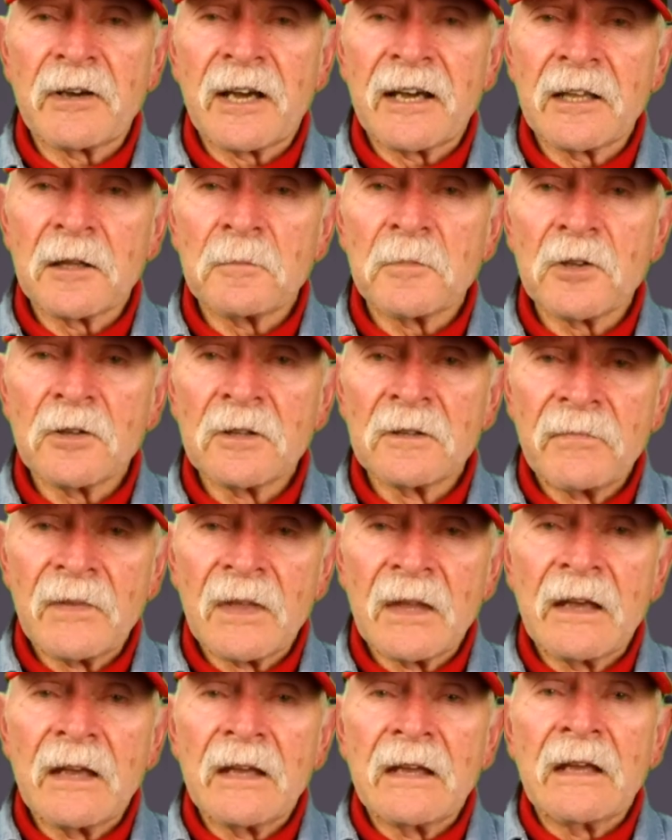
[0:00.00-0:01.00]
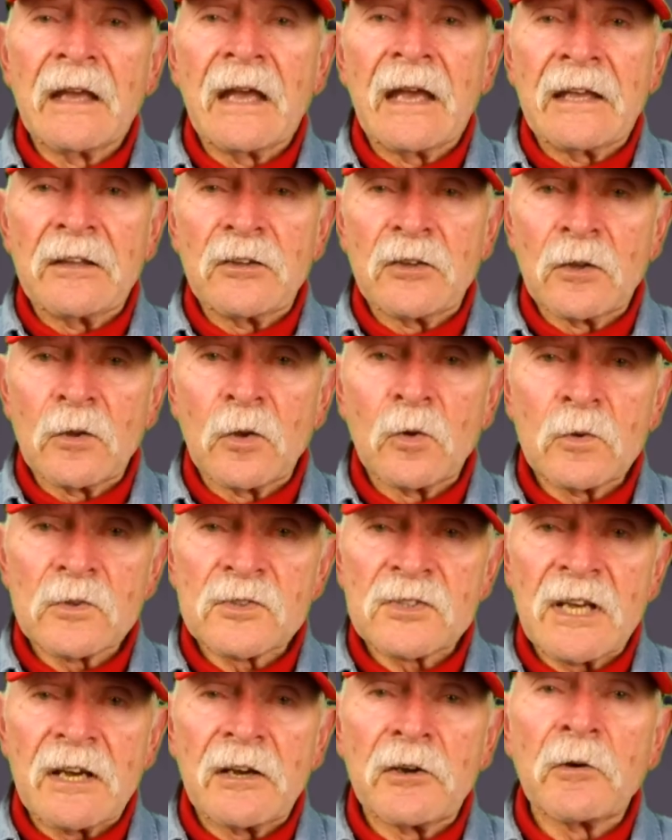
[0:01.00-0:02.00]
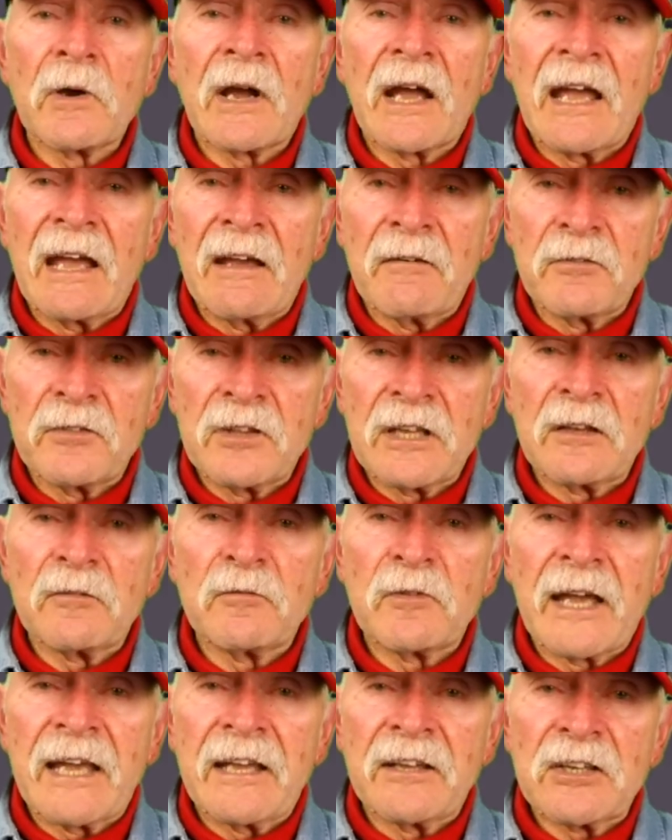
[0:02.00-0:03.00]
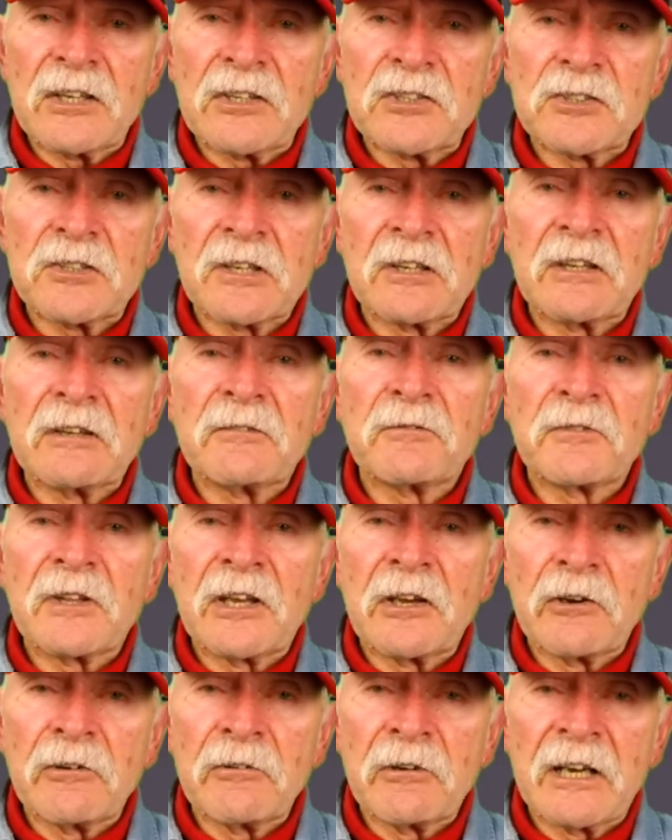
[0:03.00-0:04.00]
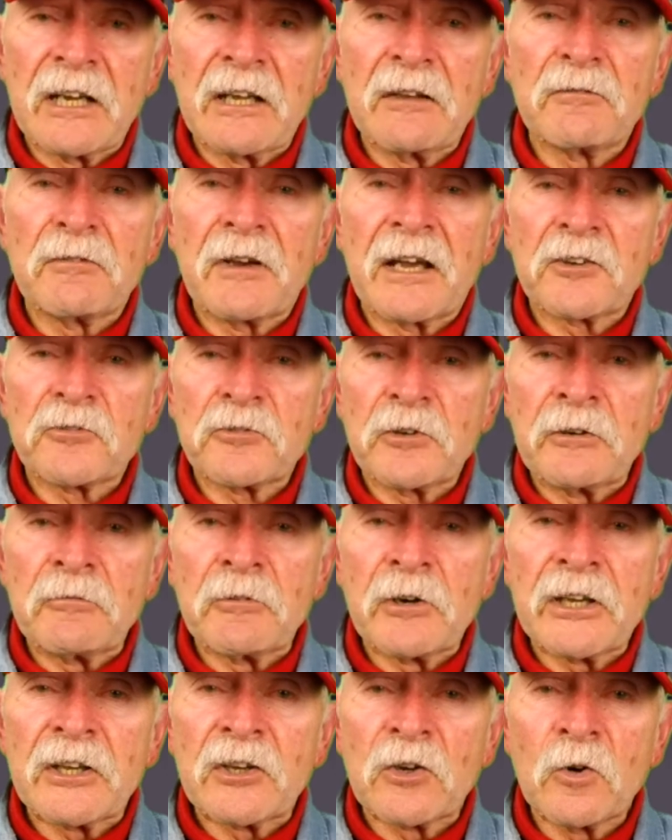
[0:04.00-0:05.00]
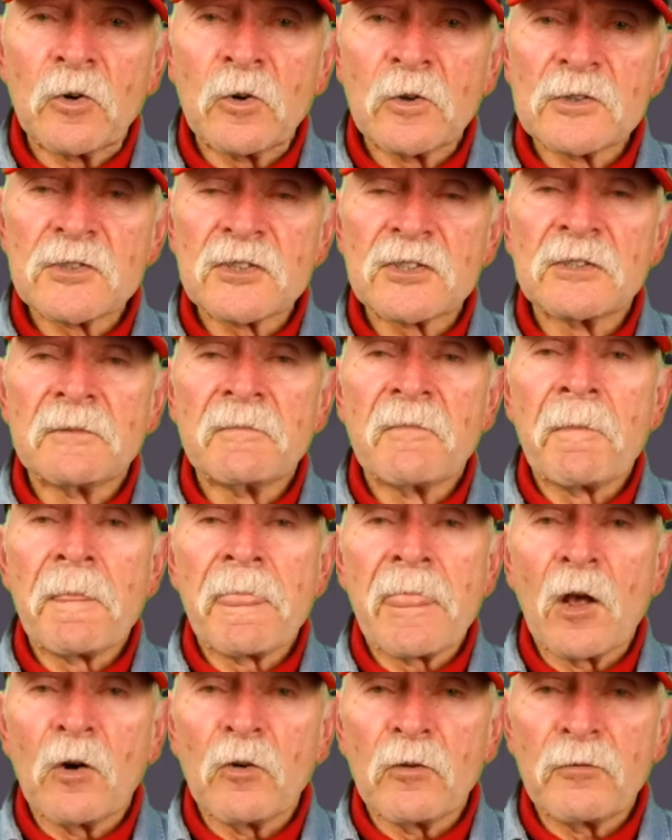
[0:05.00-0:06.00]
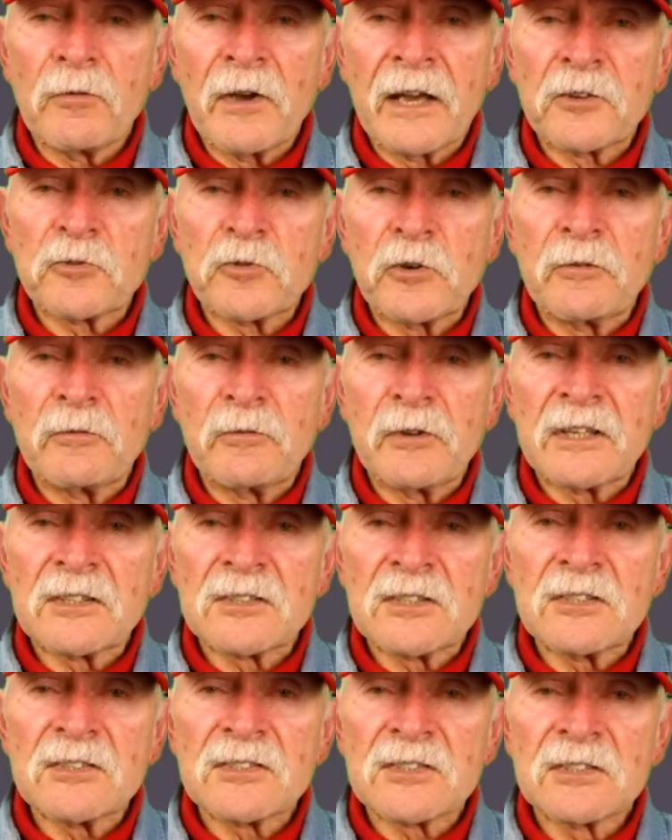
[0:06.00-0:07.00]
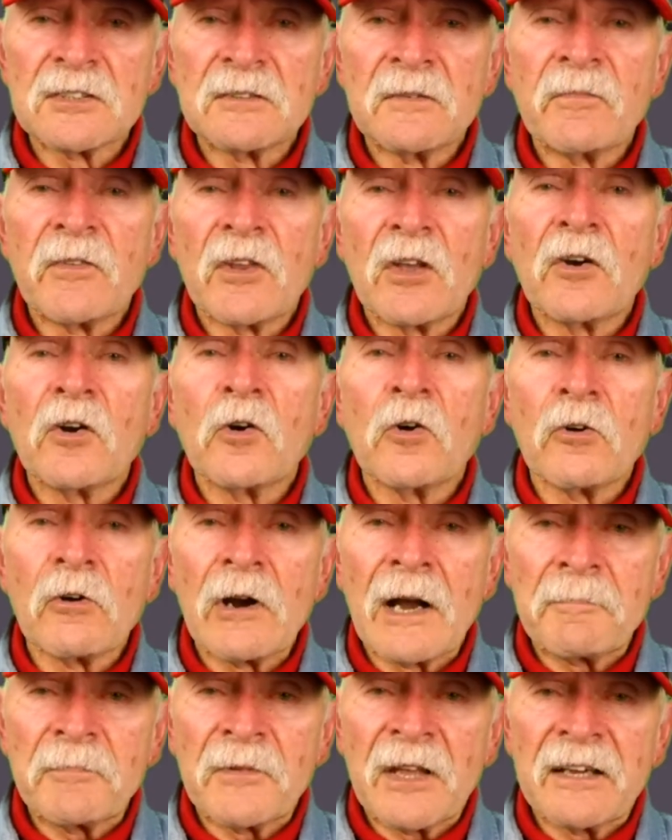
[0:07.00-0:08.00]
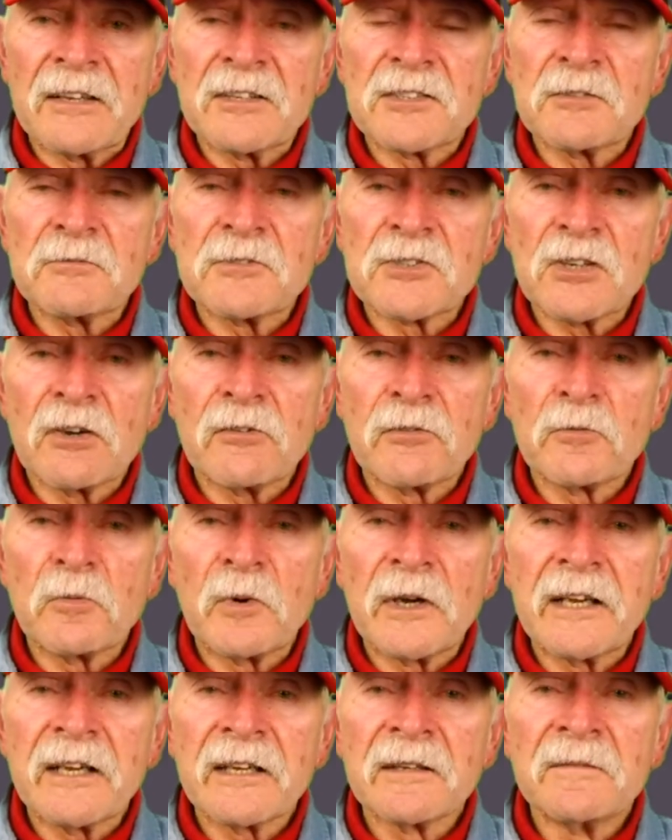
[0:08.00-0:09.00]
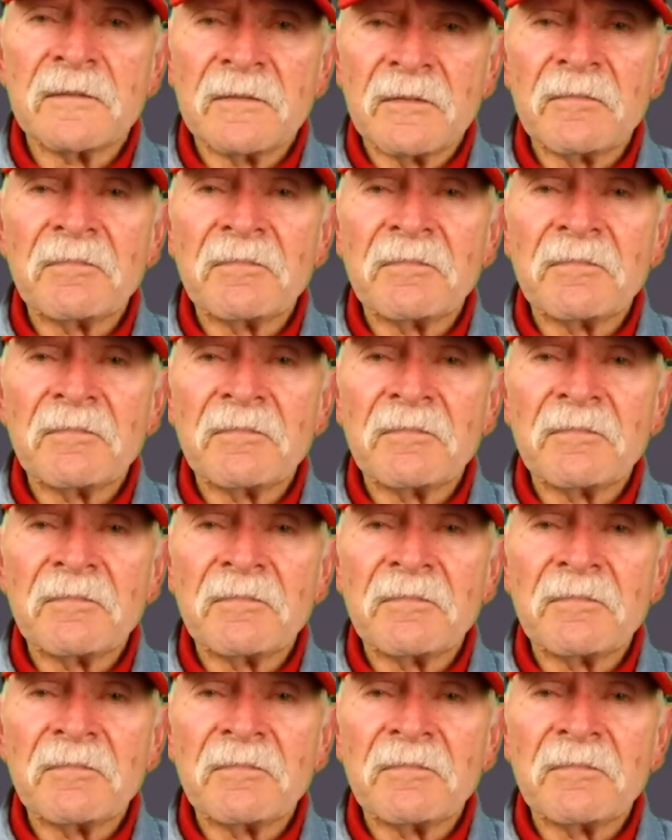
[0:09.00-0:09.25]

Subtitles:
available, and you'll also have the advantage that if there are any factory recalls or factory fixes or updates of software,